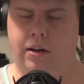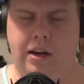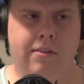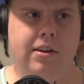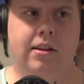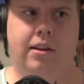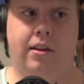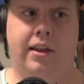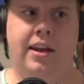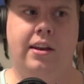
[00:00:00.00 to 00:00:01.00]
even in the
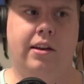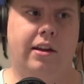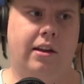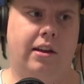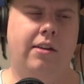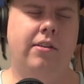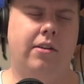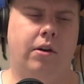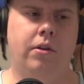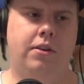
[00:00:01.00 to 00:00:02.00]
late, even in
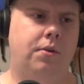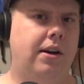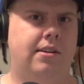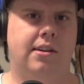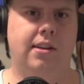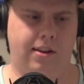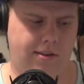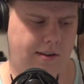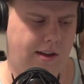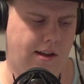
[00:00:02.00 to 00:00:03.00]
early
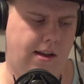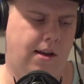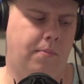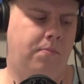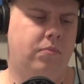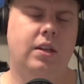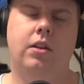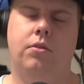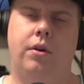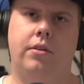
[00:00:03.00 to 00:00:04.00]
2010s,
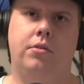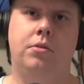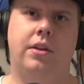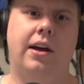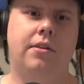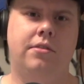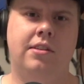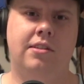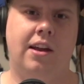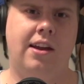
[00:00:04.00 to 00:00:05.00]
throughout the
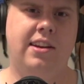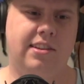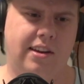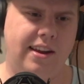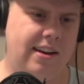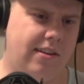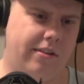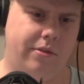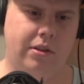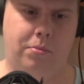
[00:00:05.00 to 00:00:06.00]
2000s, 90s, and 80s
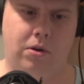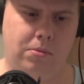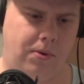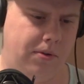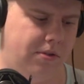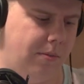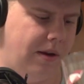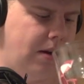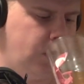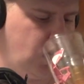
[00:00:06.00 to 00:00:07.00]
of what the Pro Bowl used to
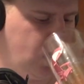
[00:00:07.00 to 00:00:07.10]
be,